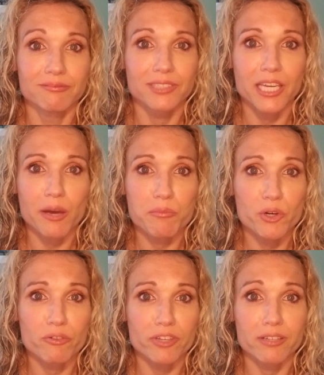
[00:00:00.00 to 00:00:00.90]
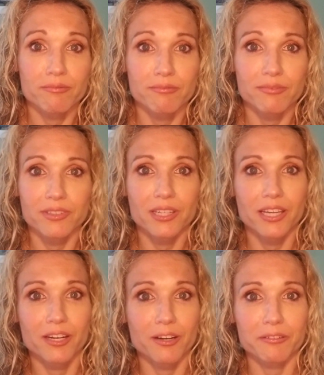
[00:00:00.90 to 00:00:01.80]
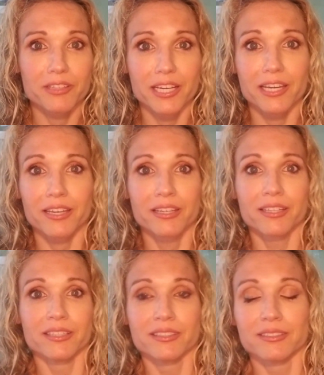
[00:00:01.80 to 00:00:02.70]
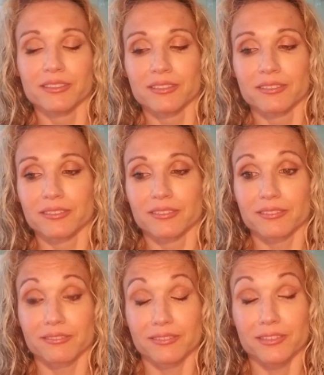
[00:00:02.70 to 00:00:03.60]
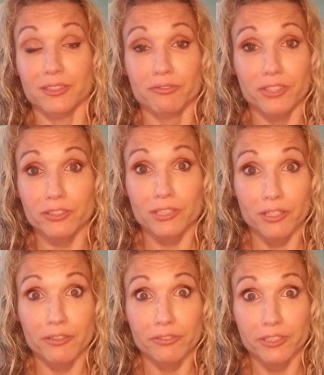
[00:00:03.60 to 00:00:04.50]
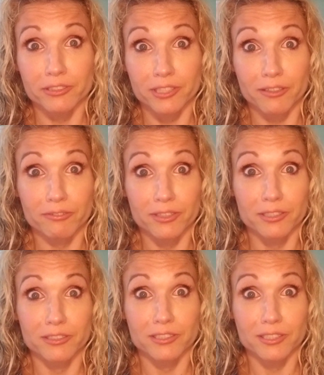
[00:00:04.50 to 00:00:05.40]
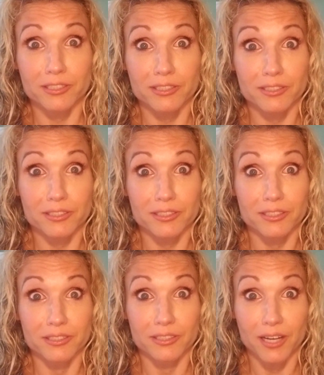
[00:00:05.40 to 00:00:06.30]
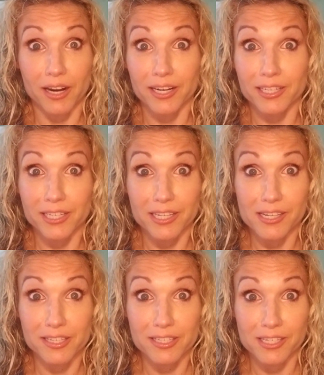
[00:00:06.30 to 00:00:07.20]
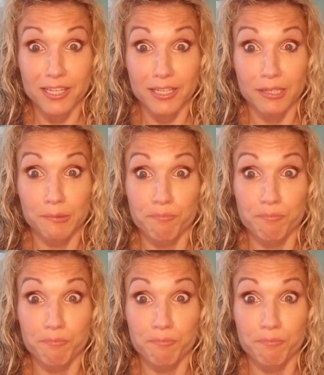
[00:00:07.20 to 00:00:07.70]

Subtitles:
Get moving. Like, you feel sorry for yourself because this is not an easy